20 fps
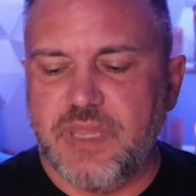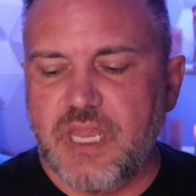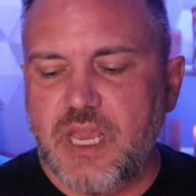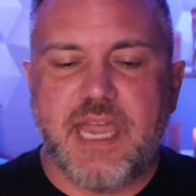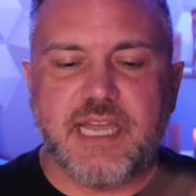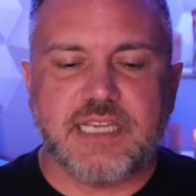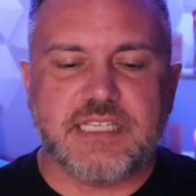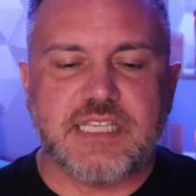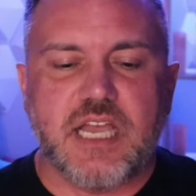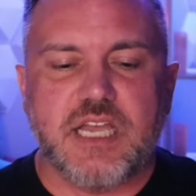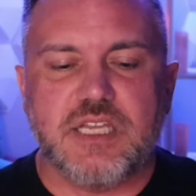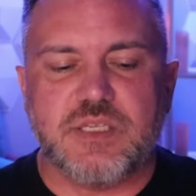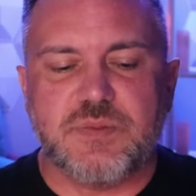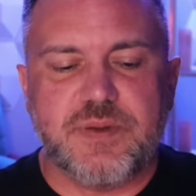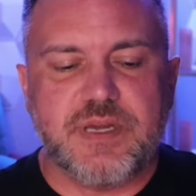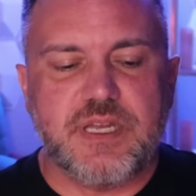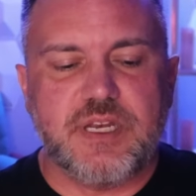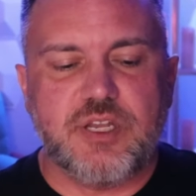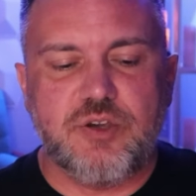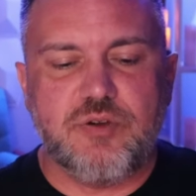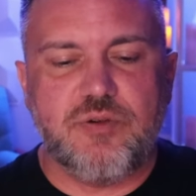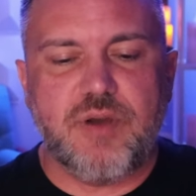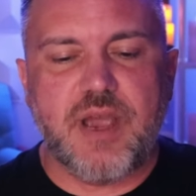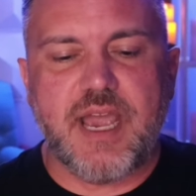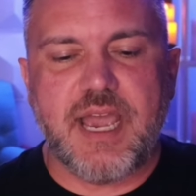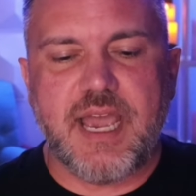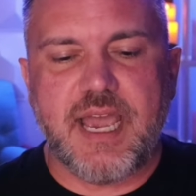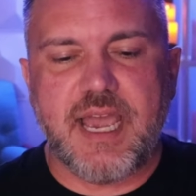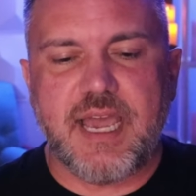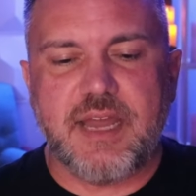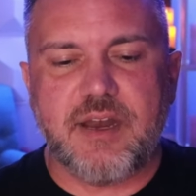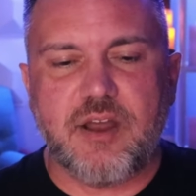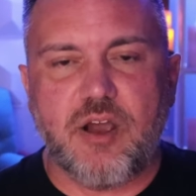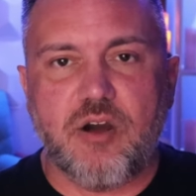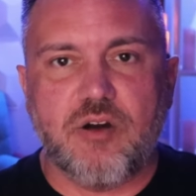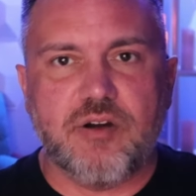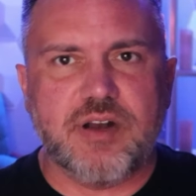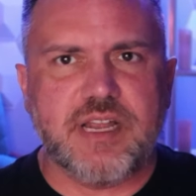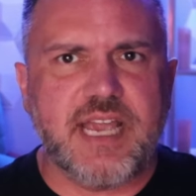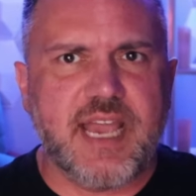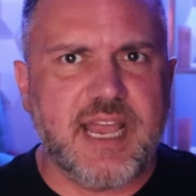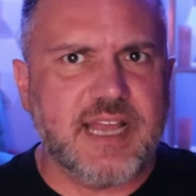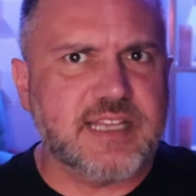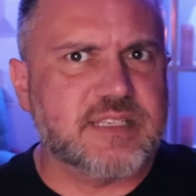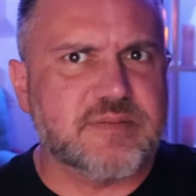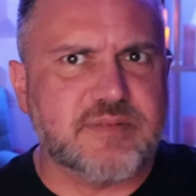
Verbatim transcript: The ex husband who had already had